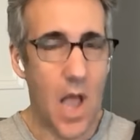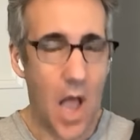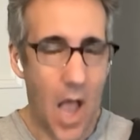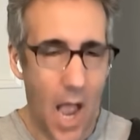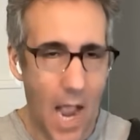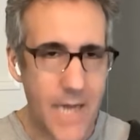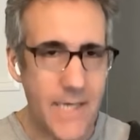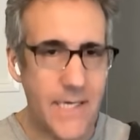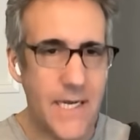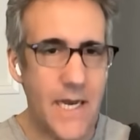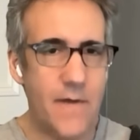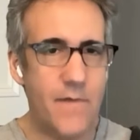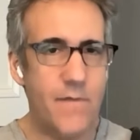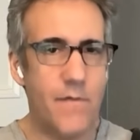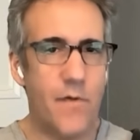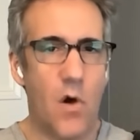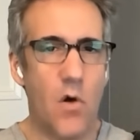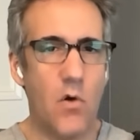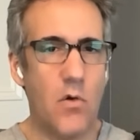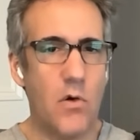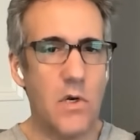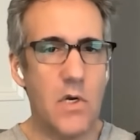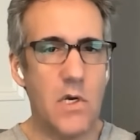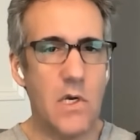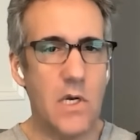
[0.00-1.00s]
I did
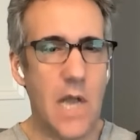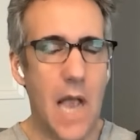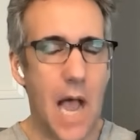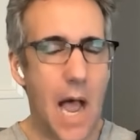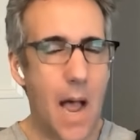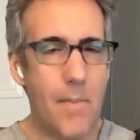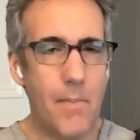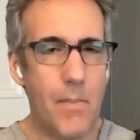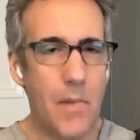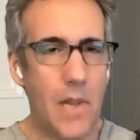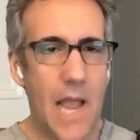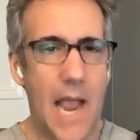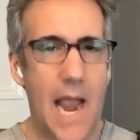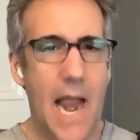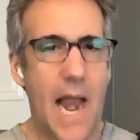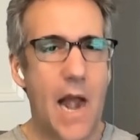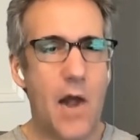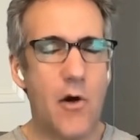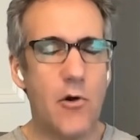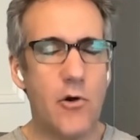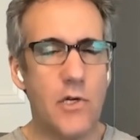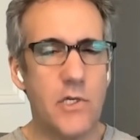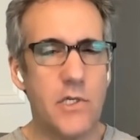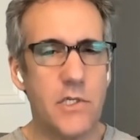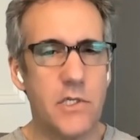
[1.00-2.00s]
vote Kamala
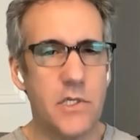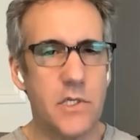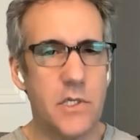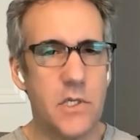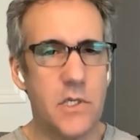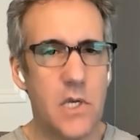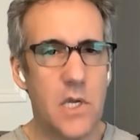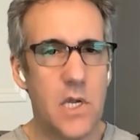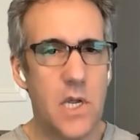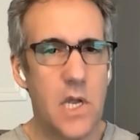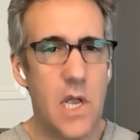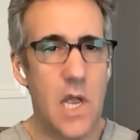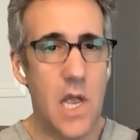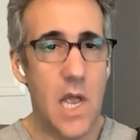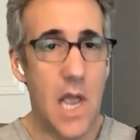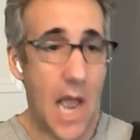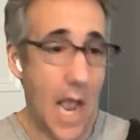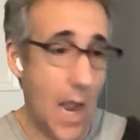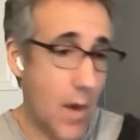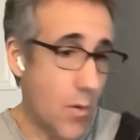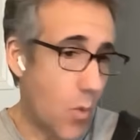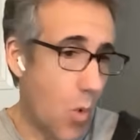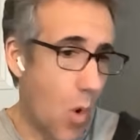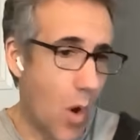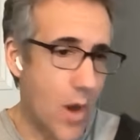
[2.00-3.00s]
Harris.
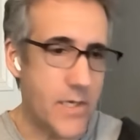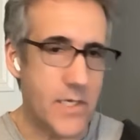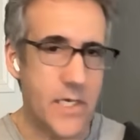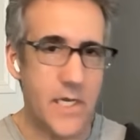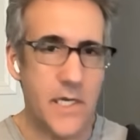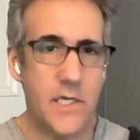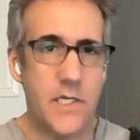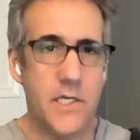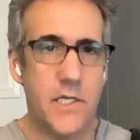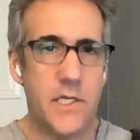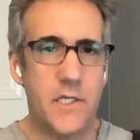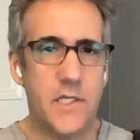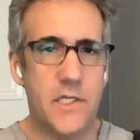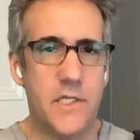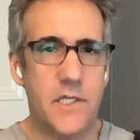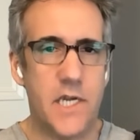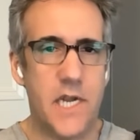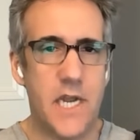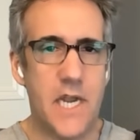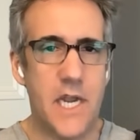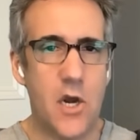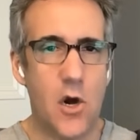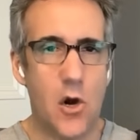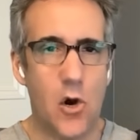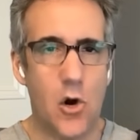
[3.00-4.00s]
I wanted to
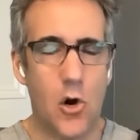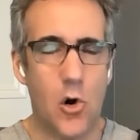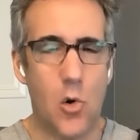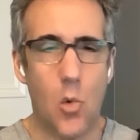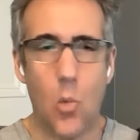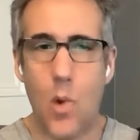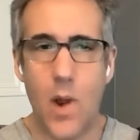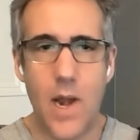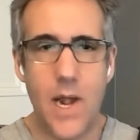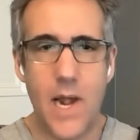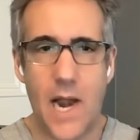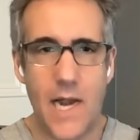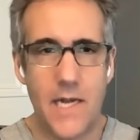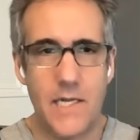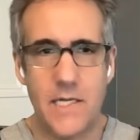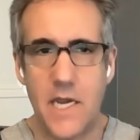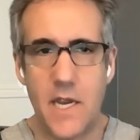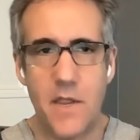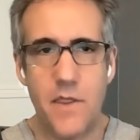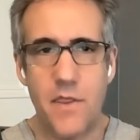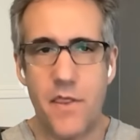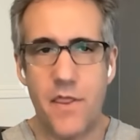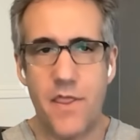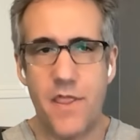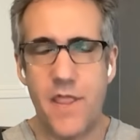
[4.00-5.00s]
see her win. I
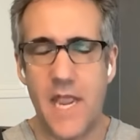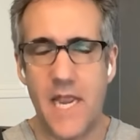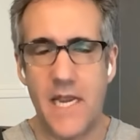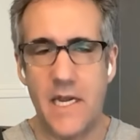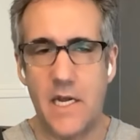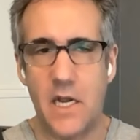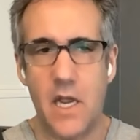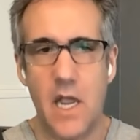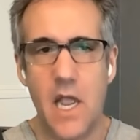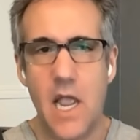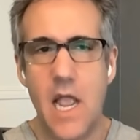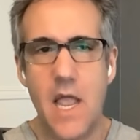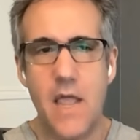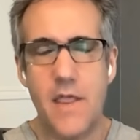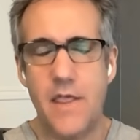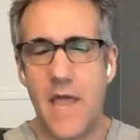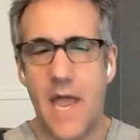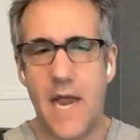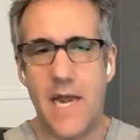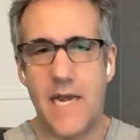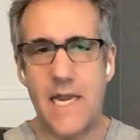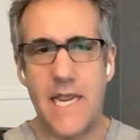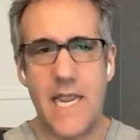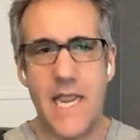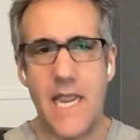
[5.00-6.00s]
didn't think
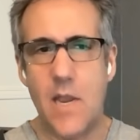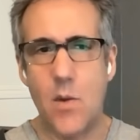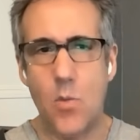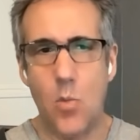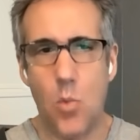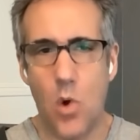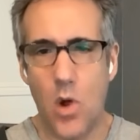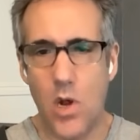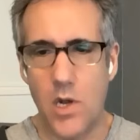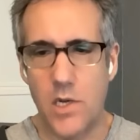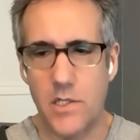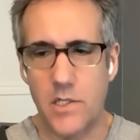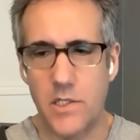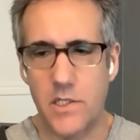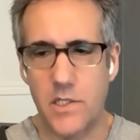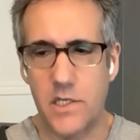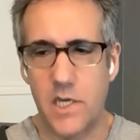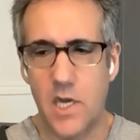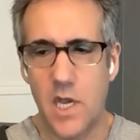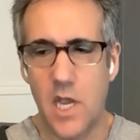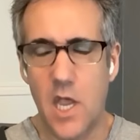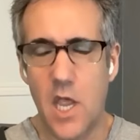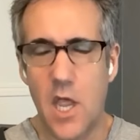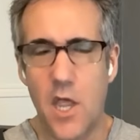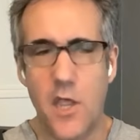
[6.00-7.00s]
that he
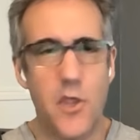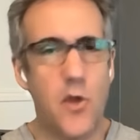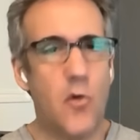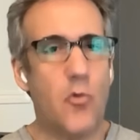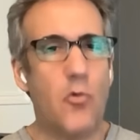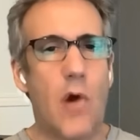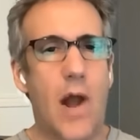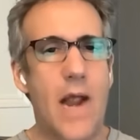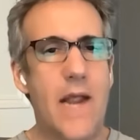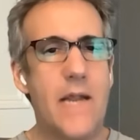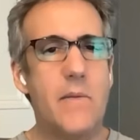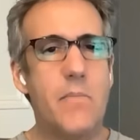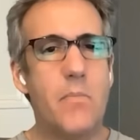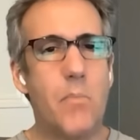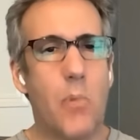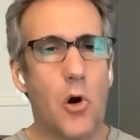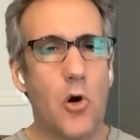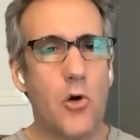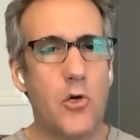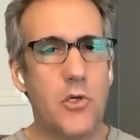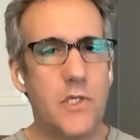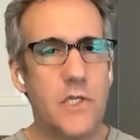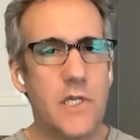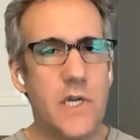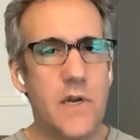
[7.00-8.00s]
was the right
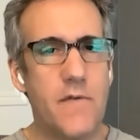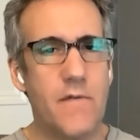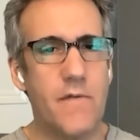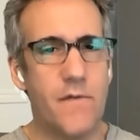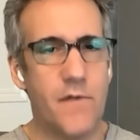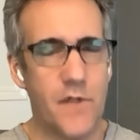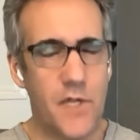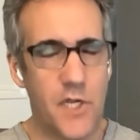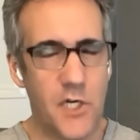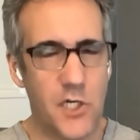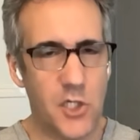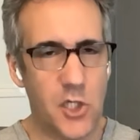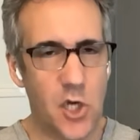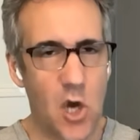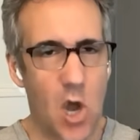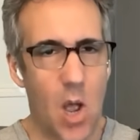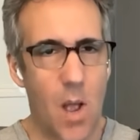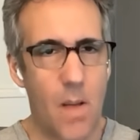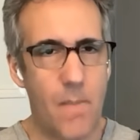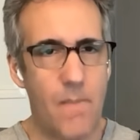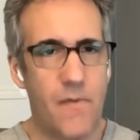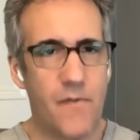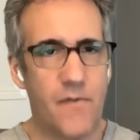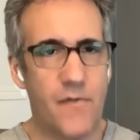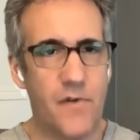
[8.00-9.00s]
person for the
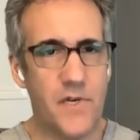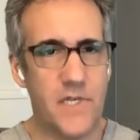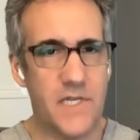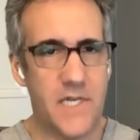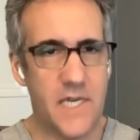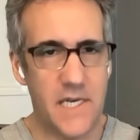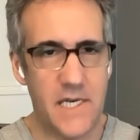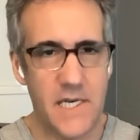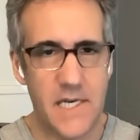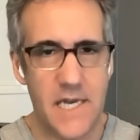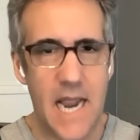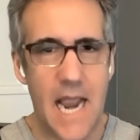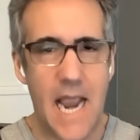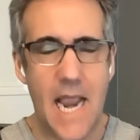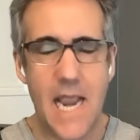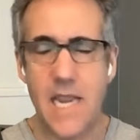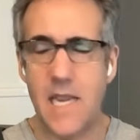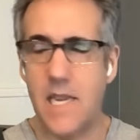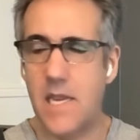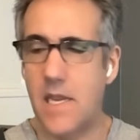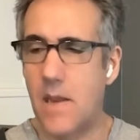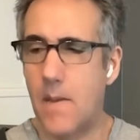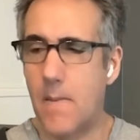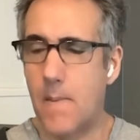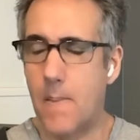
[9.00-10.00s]
job for
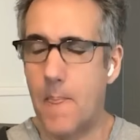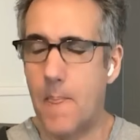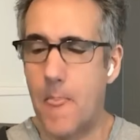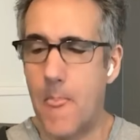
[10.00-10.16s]
today.